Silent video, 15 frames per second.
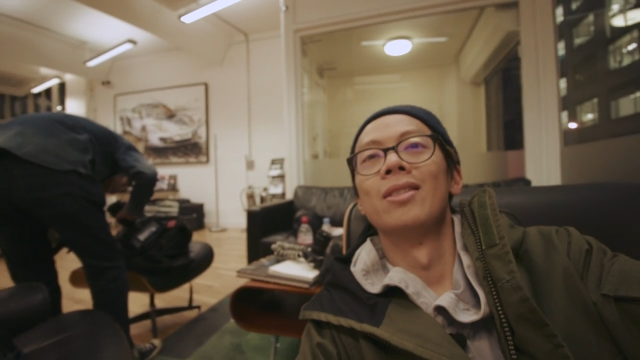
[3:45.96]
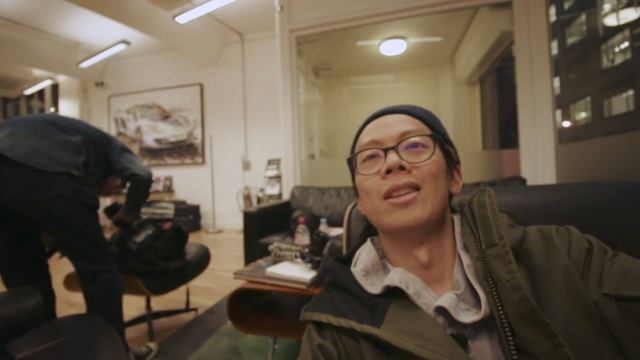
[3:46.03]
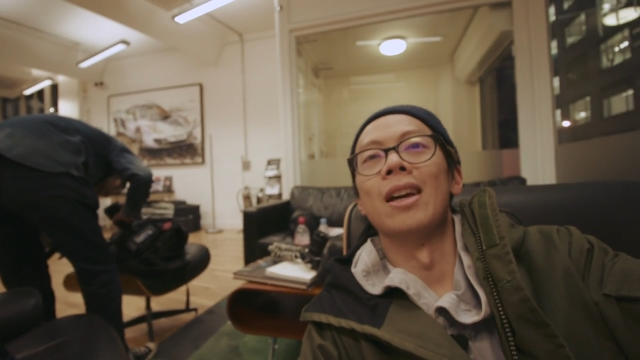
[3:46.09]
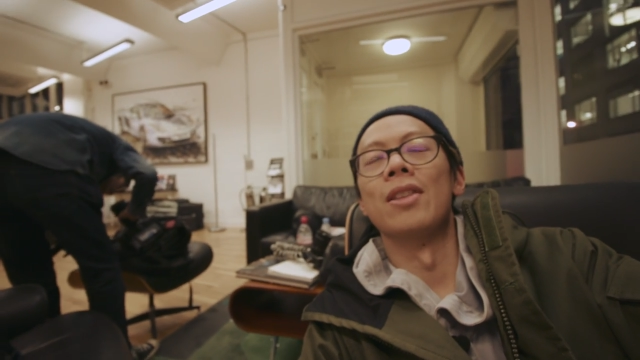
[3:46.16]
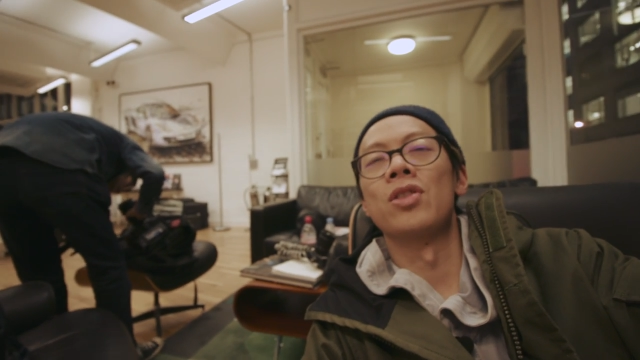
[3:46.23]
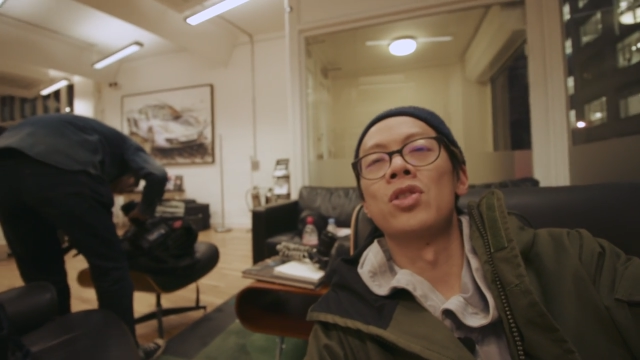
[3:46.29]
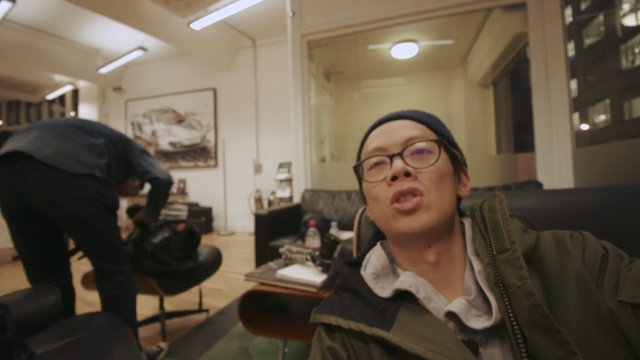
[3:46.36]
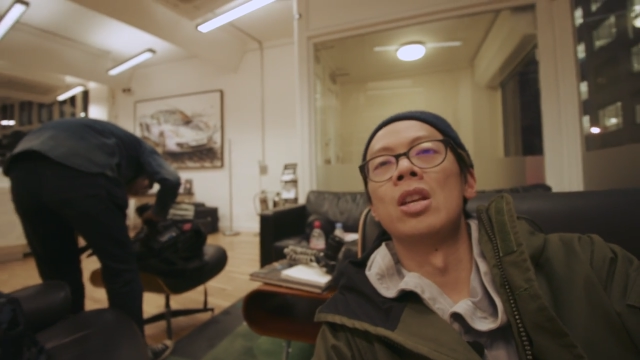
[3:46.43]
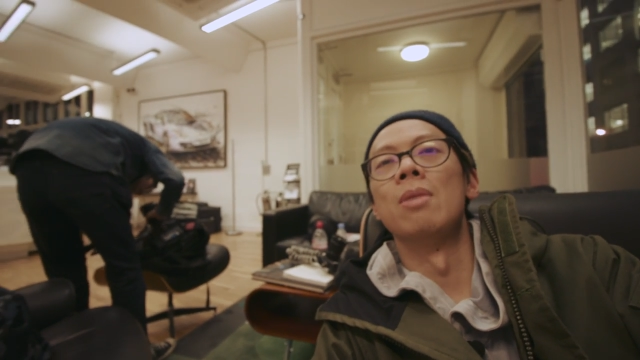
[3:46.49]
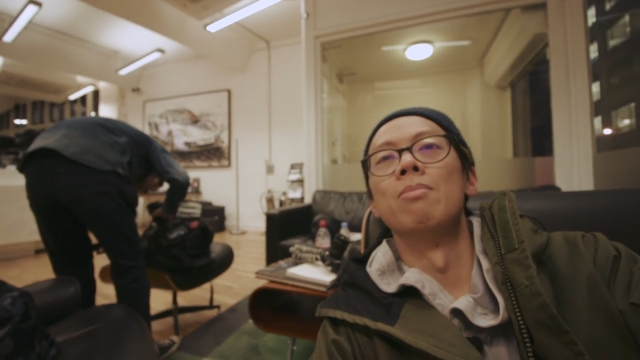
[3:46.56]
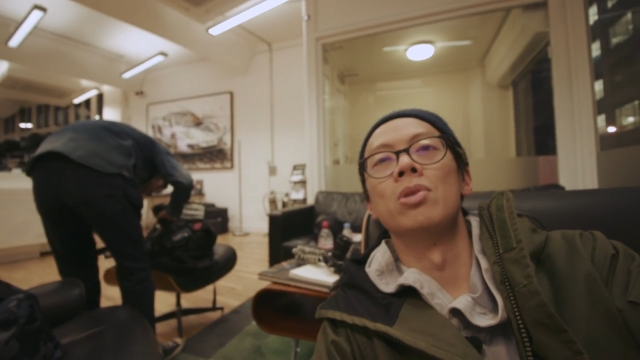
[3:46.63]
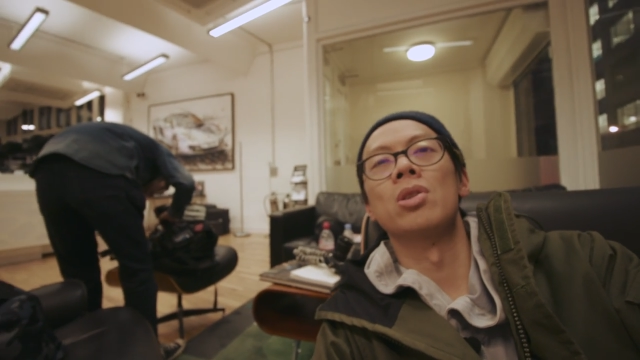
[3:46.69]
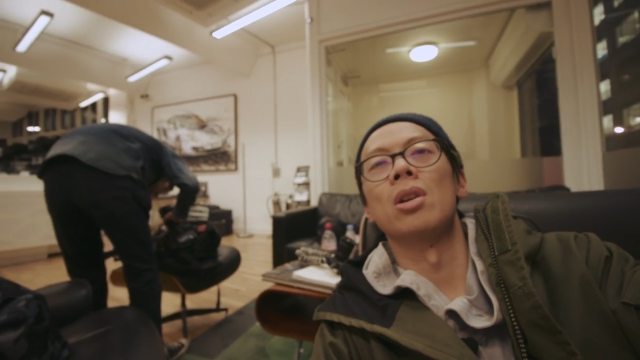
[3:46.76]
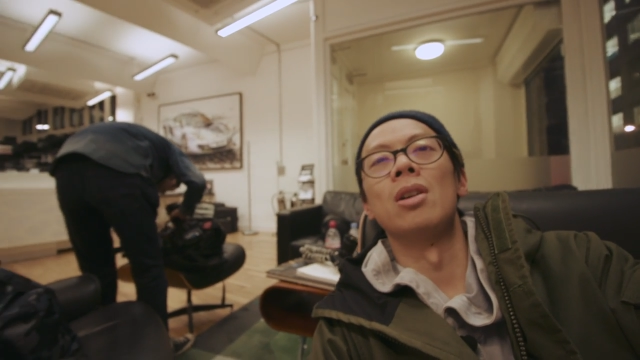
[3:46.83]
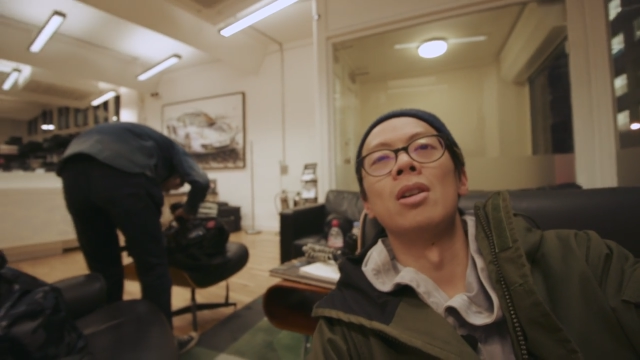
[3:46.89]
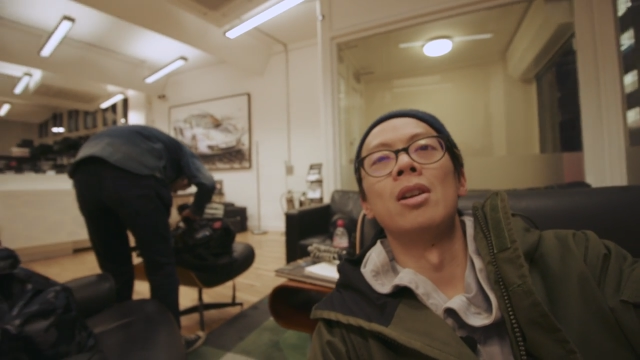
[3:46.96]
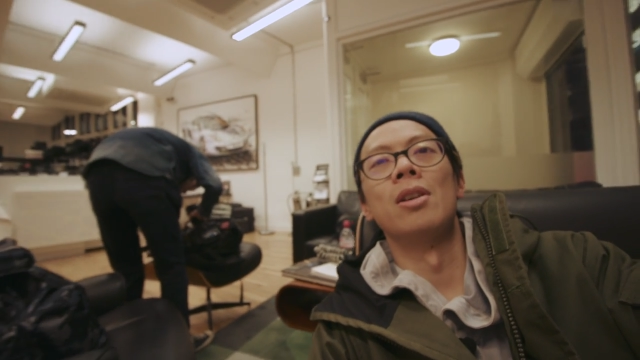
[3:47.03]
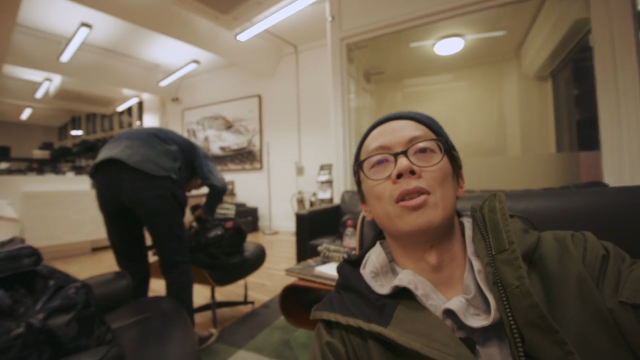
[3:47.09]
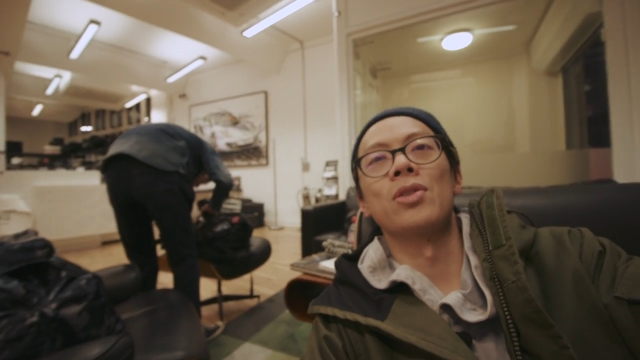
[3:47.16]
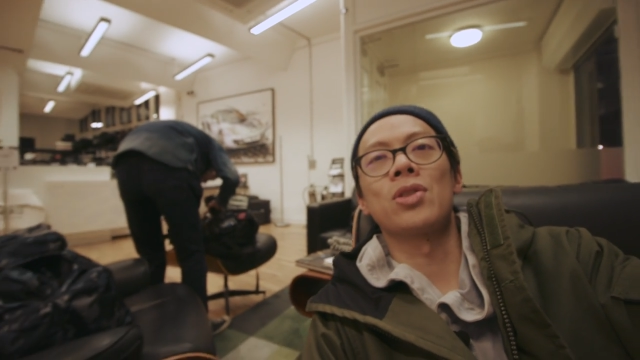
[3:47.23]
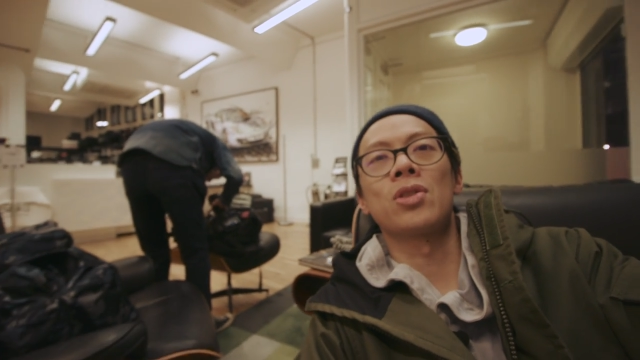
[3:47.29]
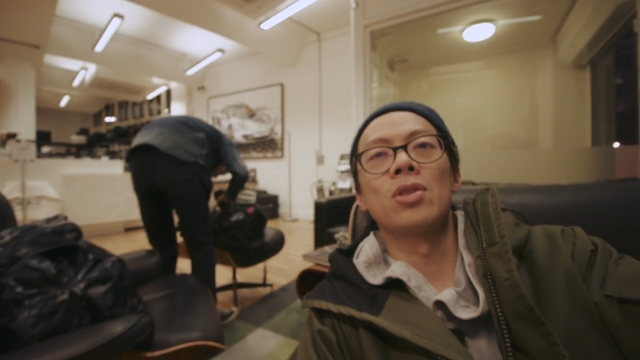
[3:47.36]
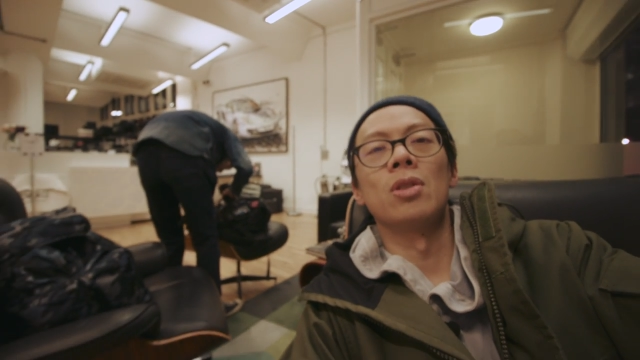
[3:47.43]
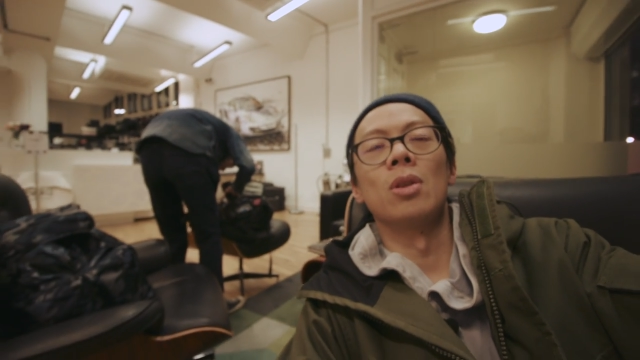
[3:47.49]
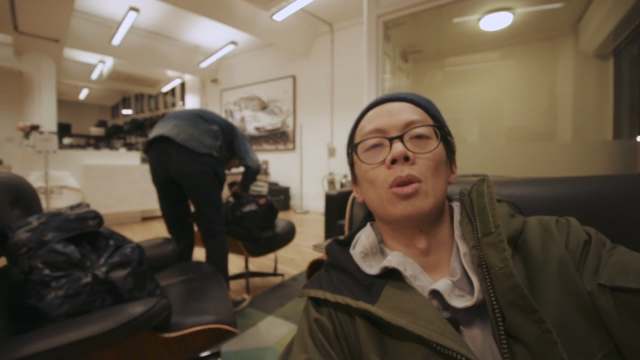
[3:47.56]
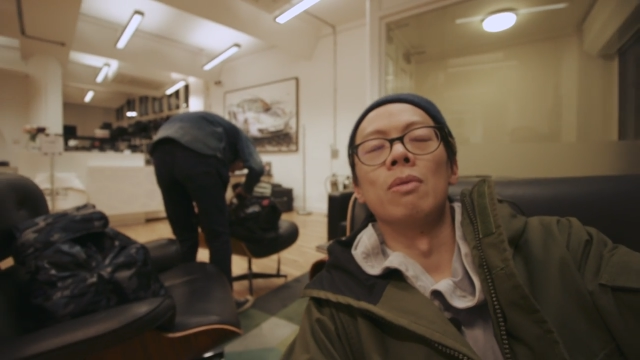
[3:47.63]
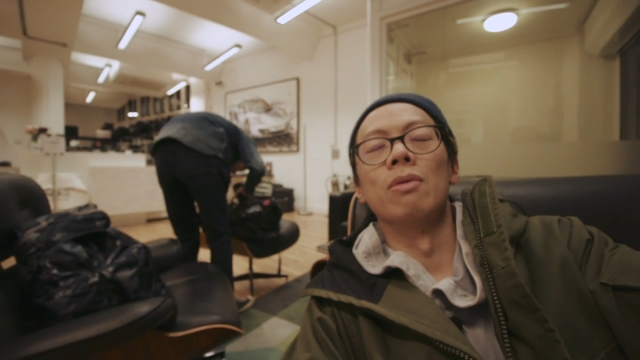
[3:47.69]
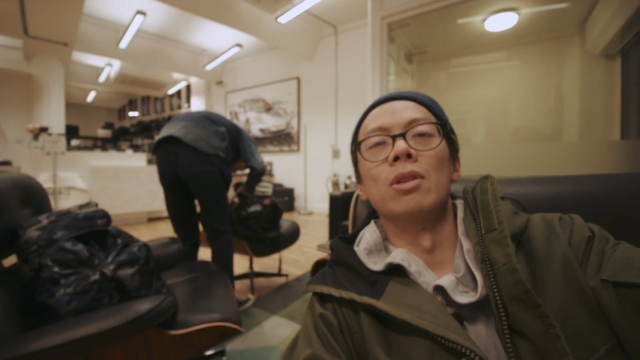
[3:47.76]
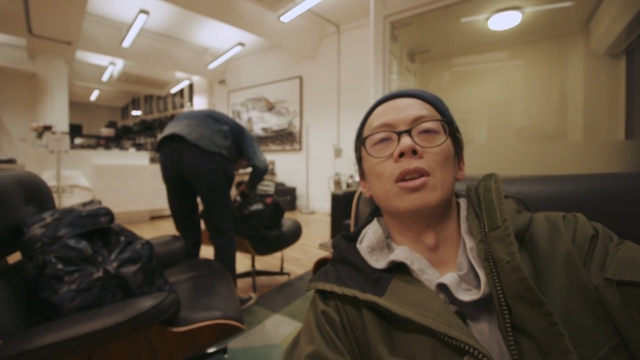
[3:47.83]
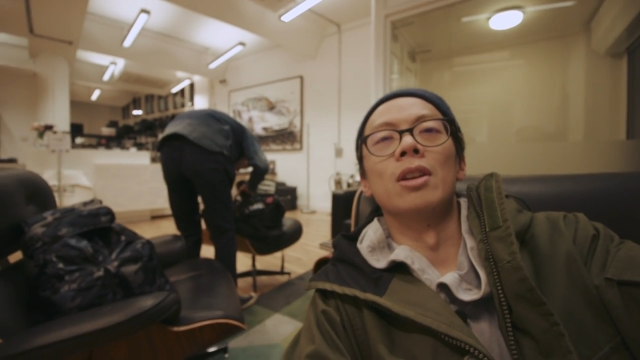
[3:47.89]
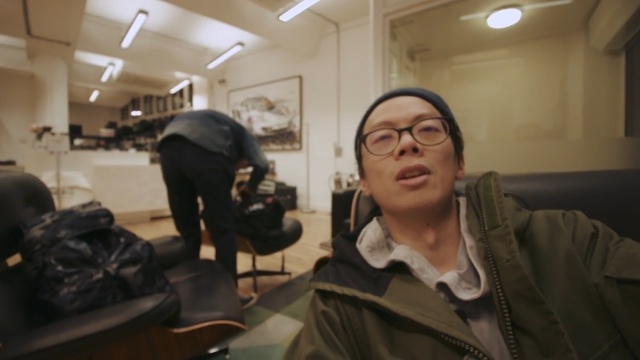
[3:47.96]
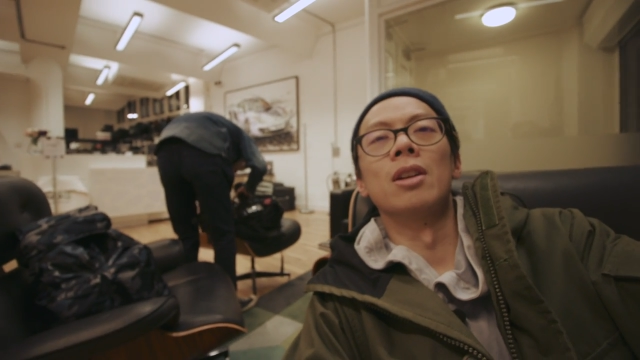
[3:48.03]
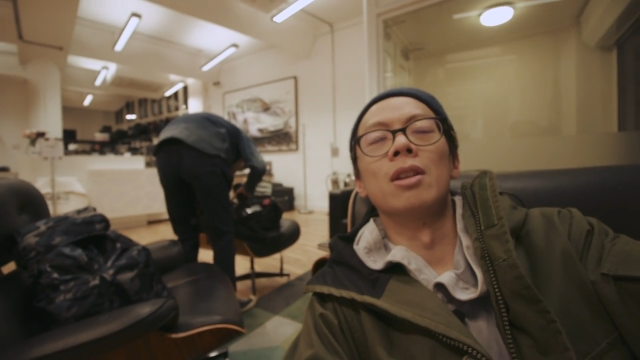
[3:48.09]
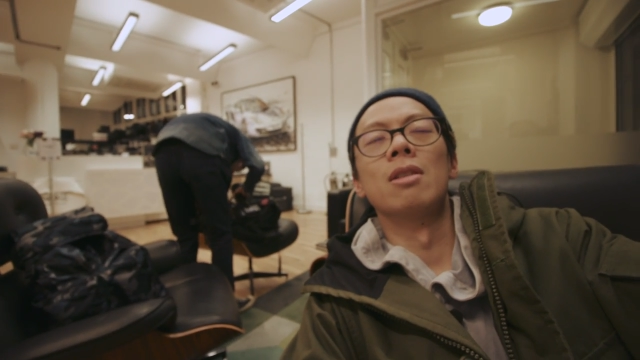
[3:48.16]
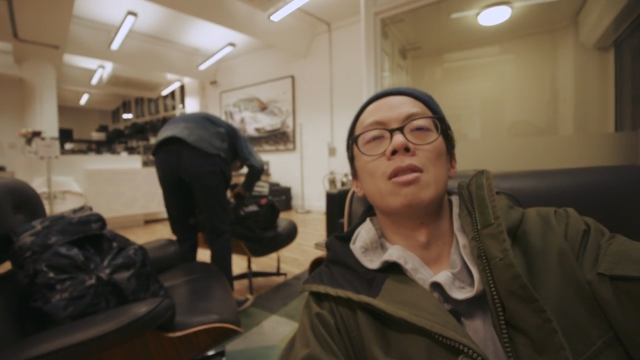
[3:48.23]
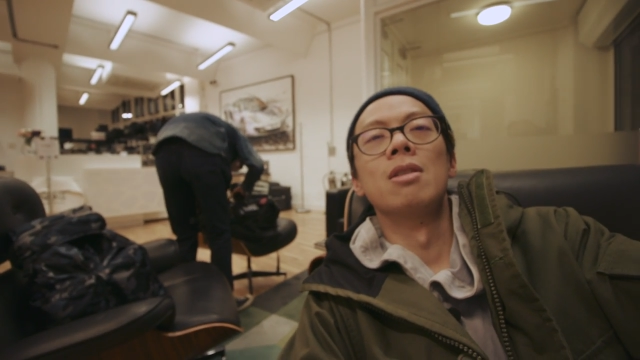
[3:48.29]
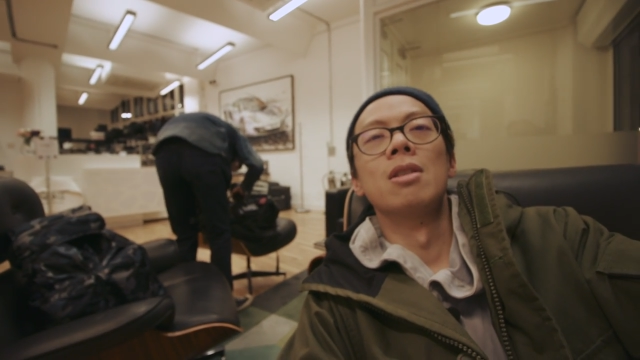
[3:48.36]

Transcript: that's Tim's arse over there.